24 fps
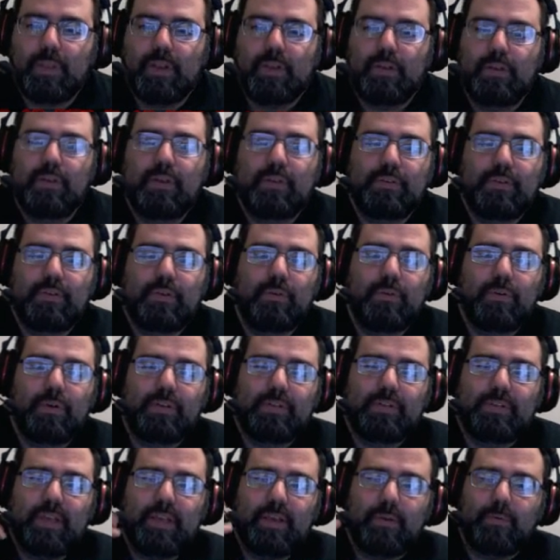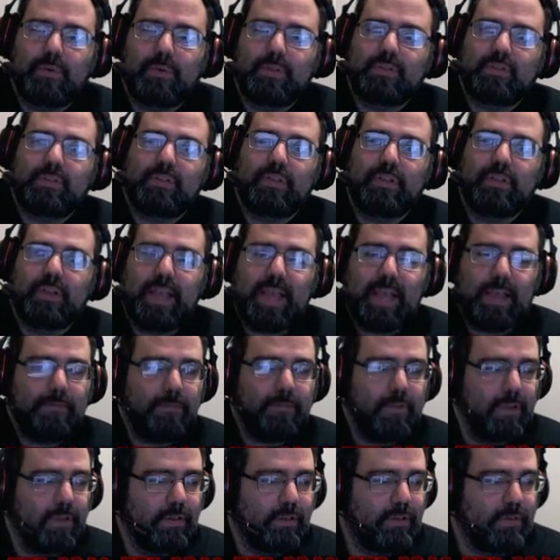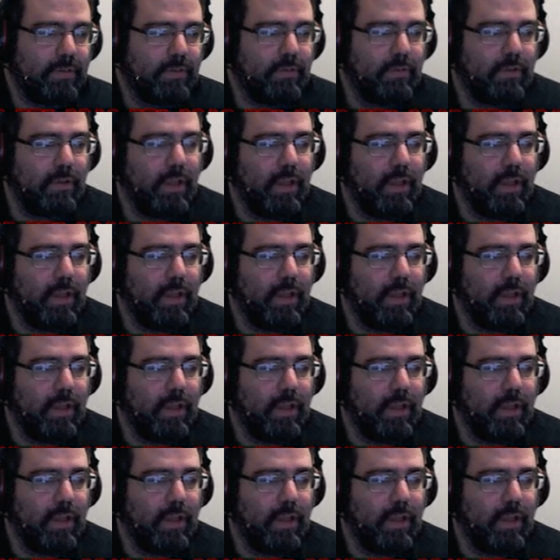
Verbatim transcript: So what I was saying was the halflings,